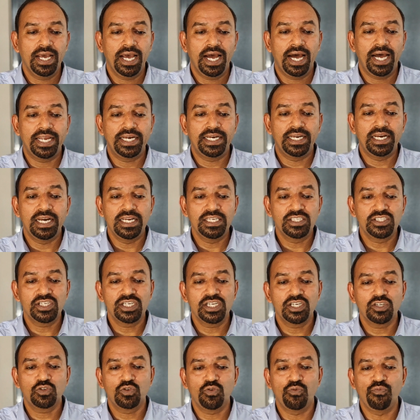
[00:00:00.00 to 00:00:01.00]
and
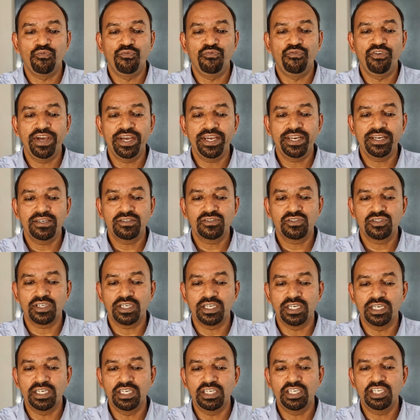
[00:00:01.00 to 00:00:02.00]
listening to various
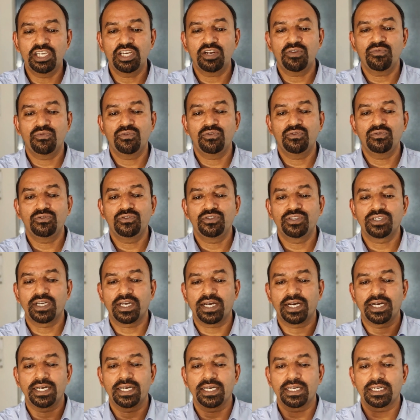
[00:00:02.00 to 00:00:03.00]
interviews
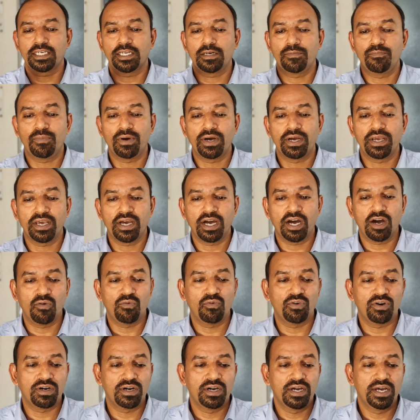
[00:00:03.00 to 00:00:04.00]
conducted by
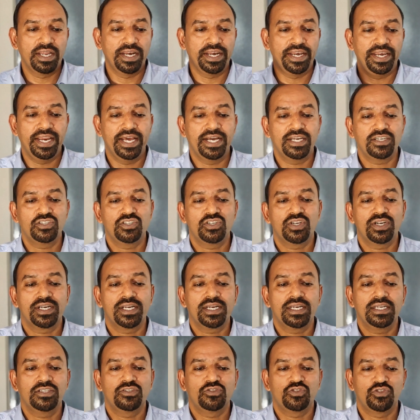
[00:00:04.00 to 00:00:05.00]
our
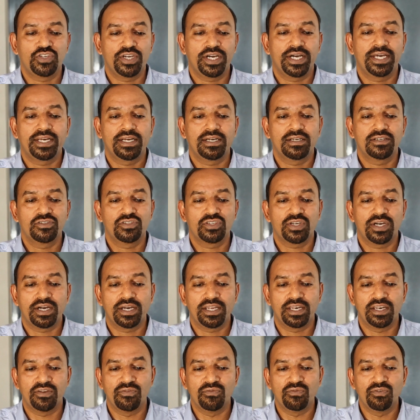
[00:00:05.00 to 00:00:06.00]
national channels
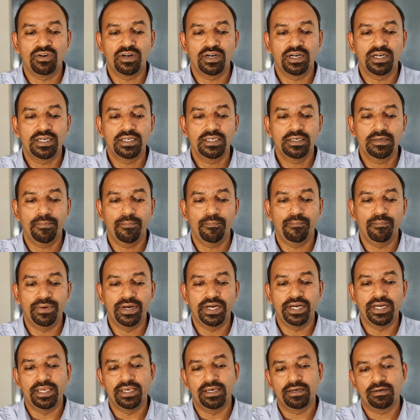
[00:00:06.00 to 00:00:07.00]
and world
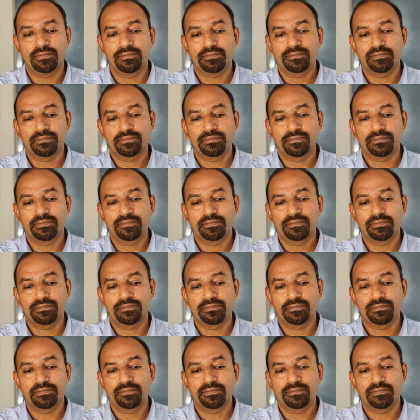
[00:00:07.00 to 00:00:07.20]
media.